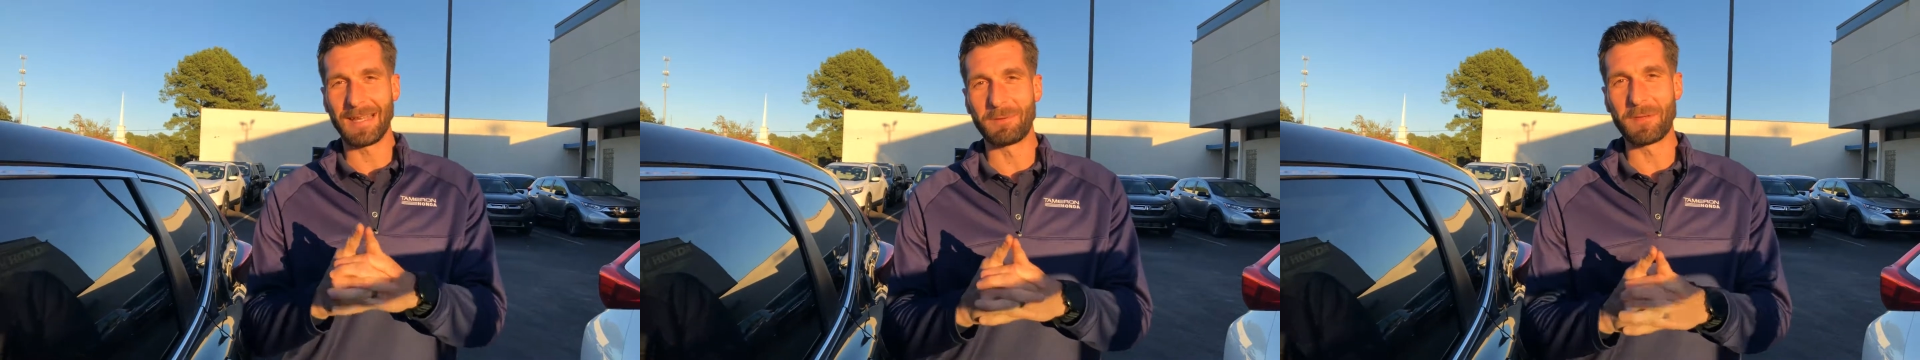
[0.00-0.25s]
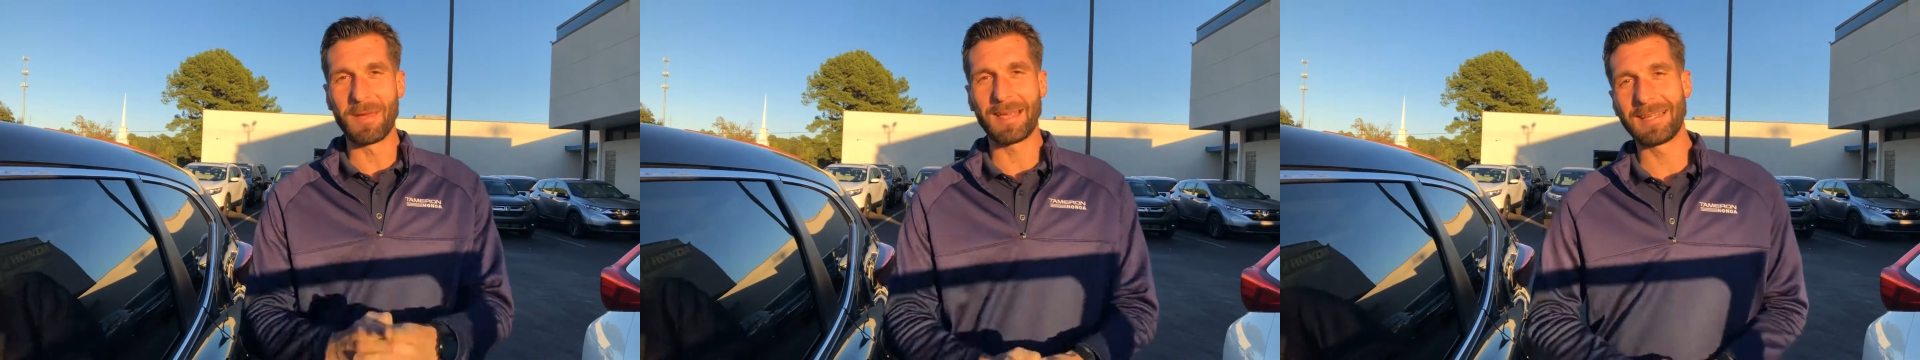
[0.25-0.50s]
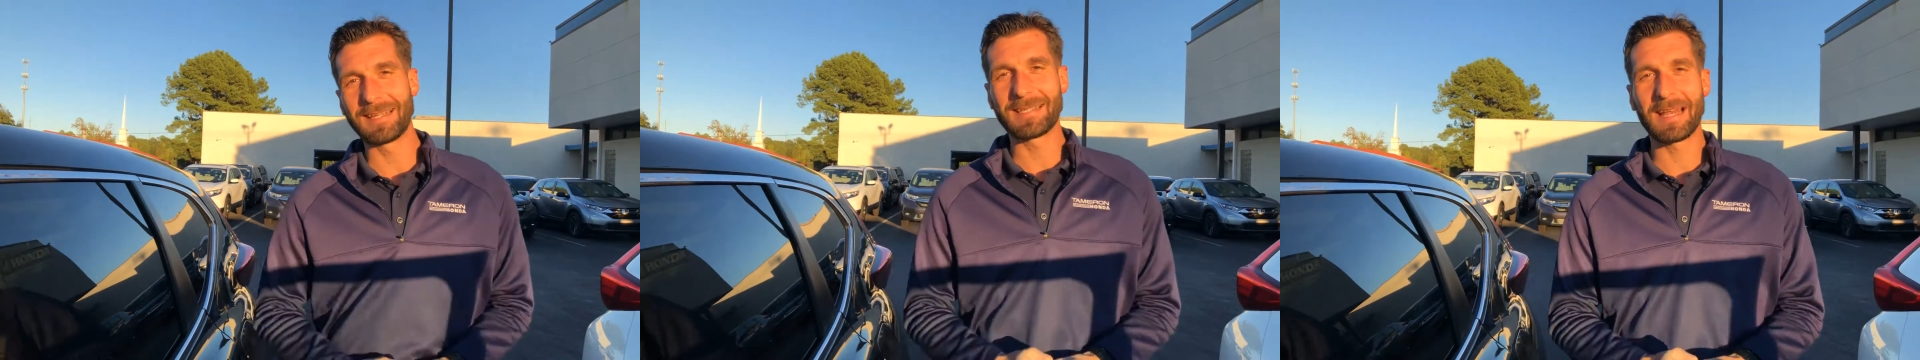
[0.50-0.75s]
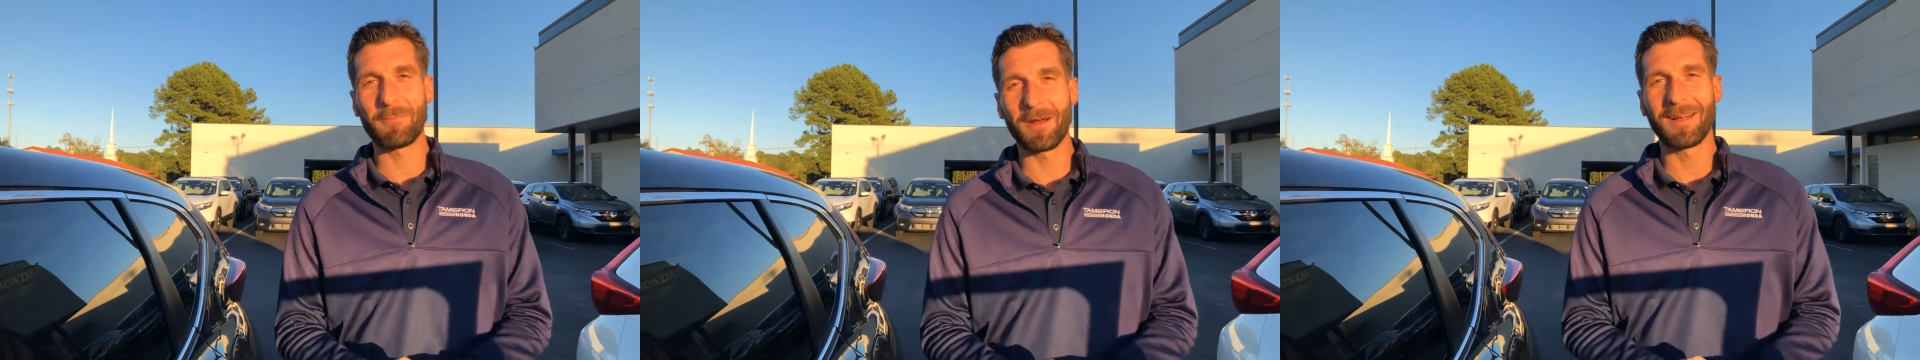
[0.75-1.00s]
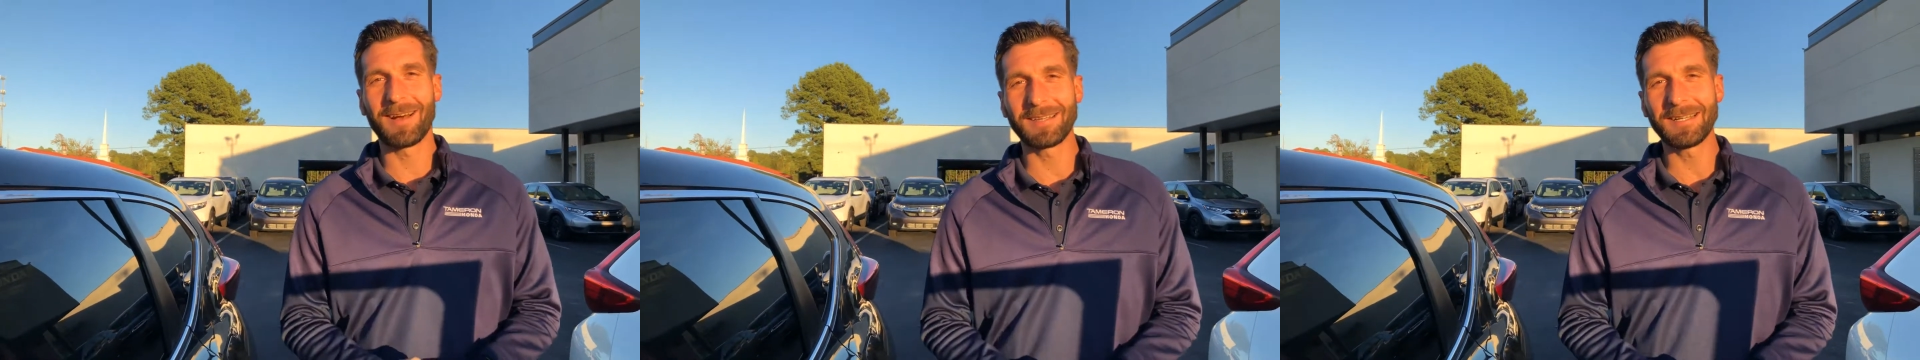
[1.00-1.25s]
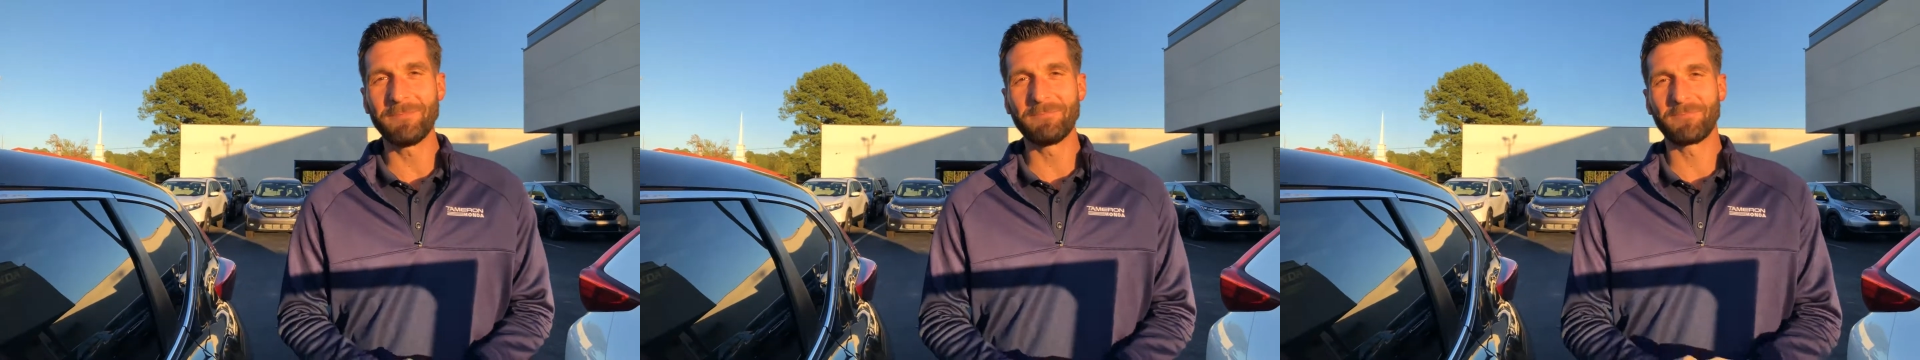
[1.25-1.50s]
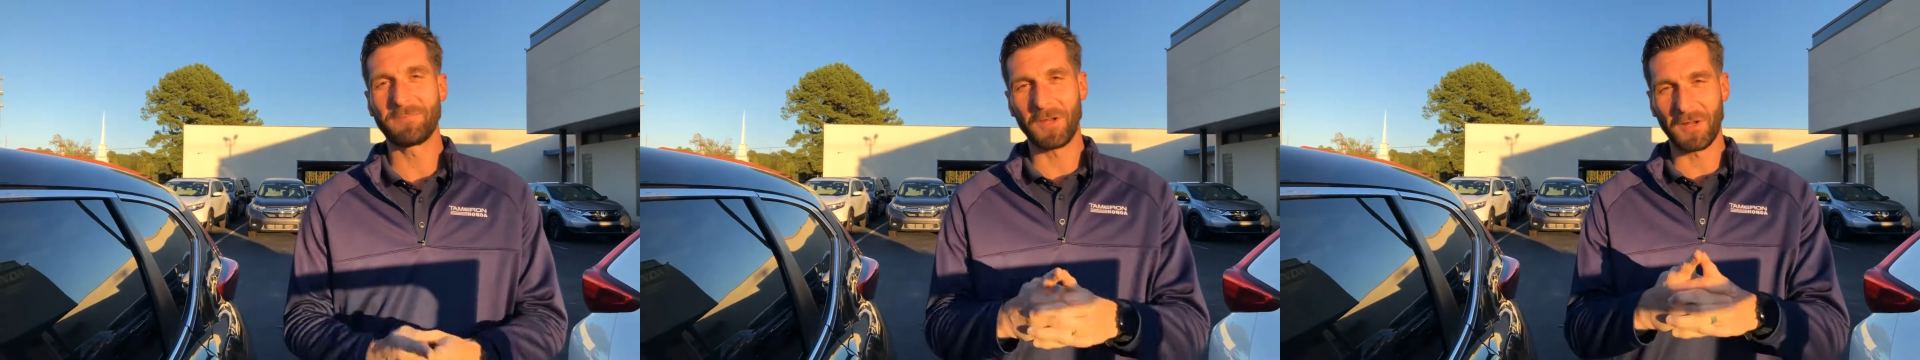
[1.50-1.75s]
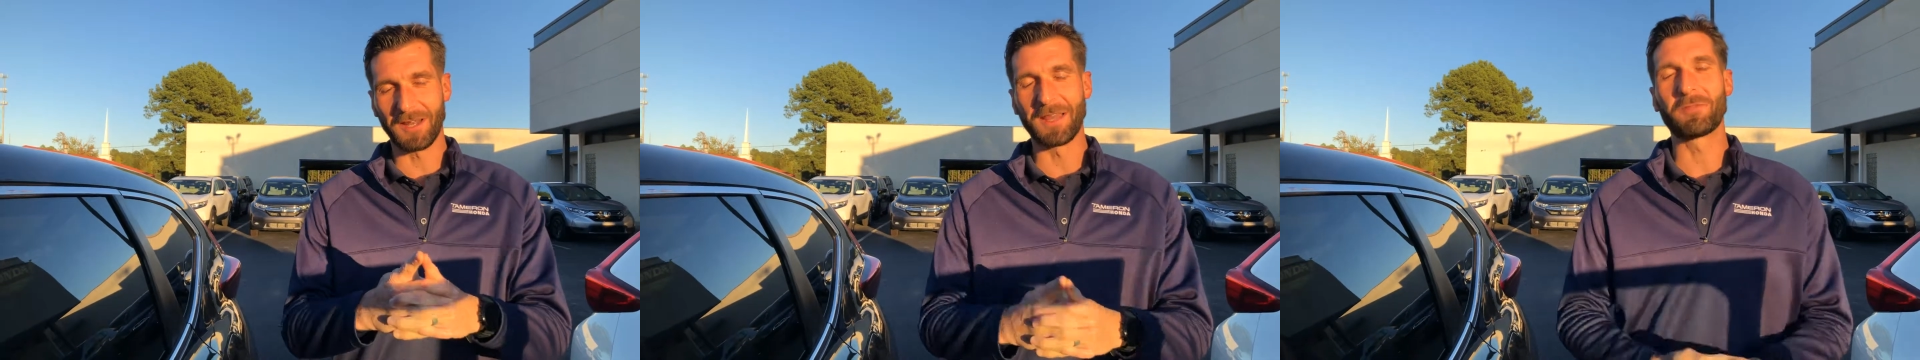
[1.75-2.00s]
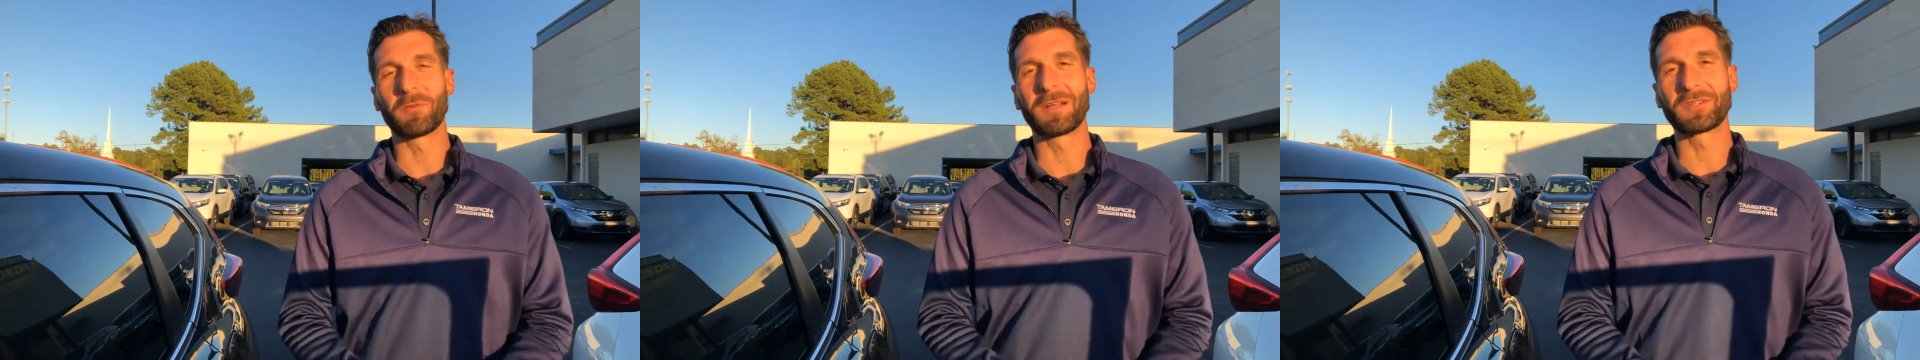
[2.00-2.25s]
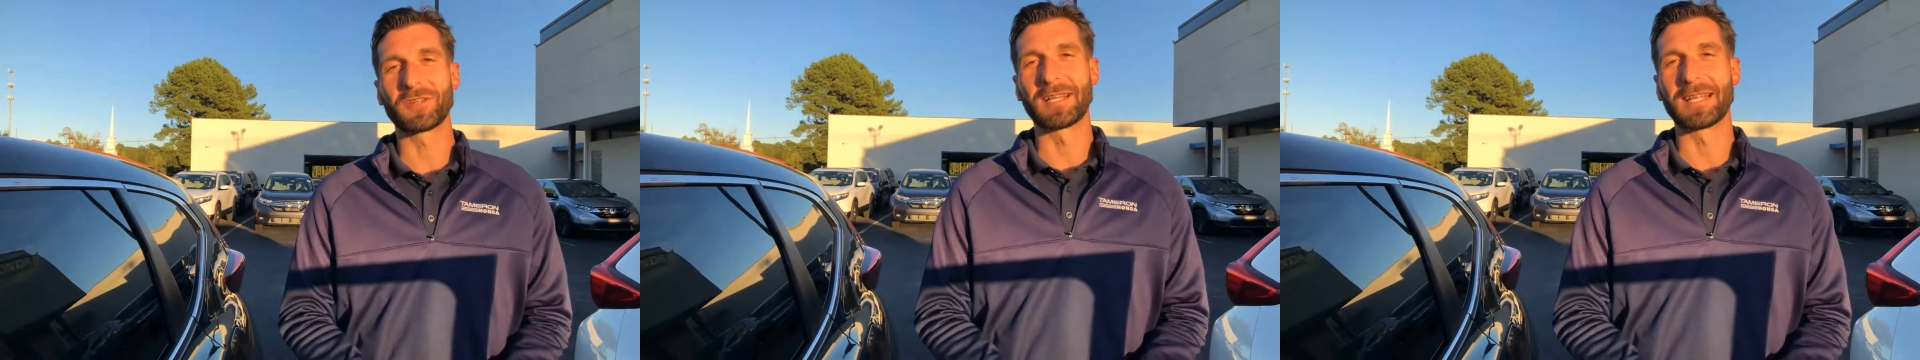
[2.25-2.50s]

when you make it into Tameron Honda, you're going to love the way you're treated.